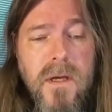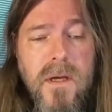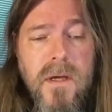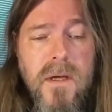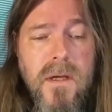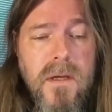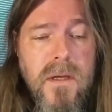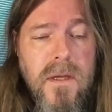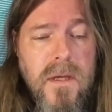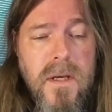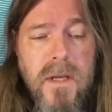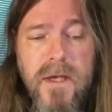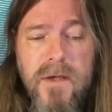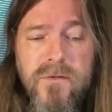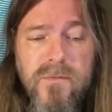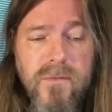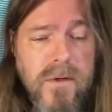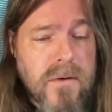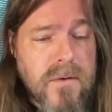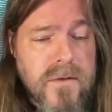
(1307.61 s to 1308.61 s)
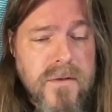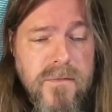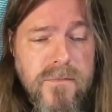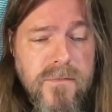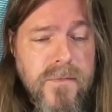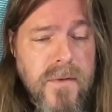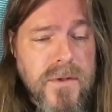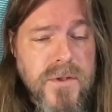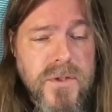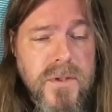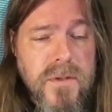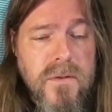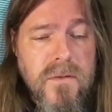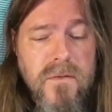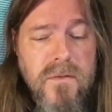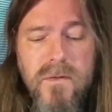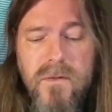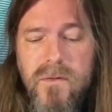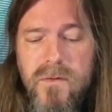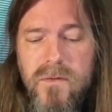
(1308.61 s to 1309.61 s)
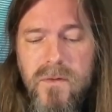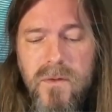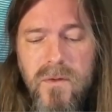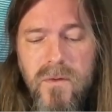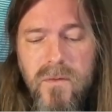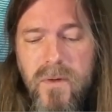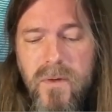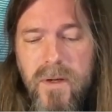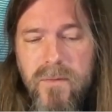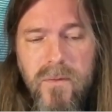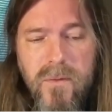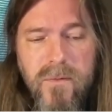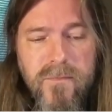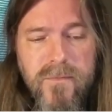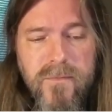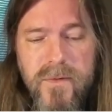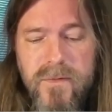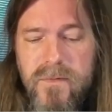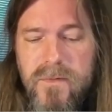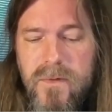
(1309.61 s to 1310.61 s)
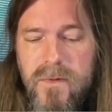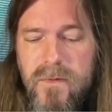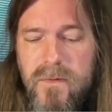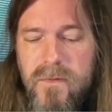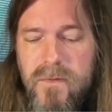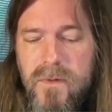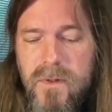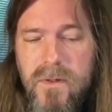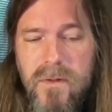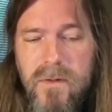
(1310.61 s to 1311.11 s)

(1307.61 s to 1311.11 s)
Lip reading: It has recursive functions. So I wrote, for instance,